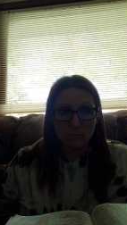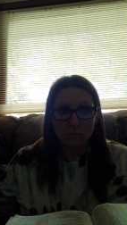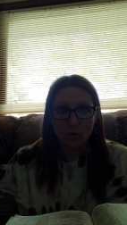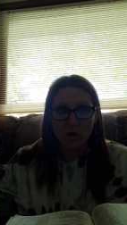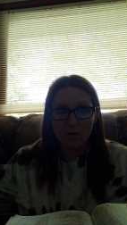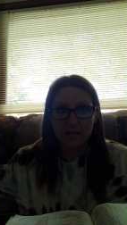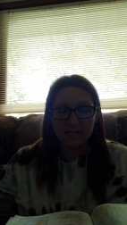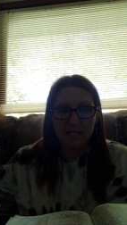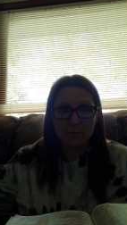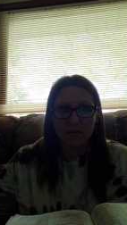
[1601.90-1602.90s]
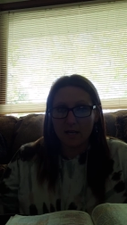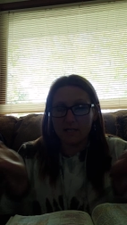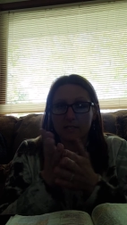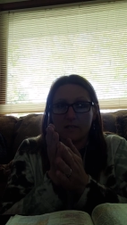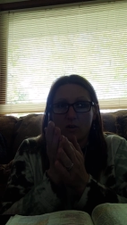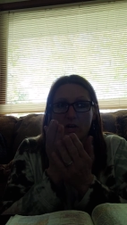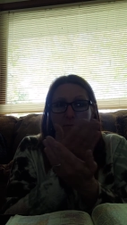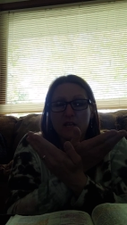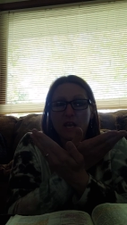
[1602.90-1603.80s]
we already see because they're going to be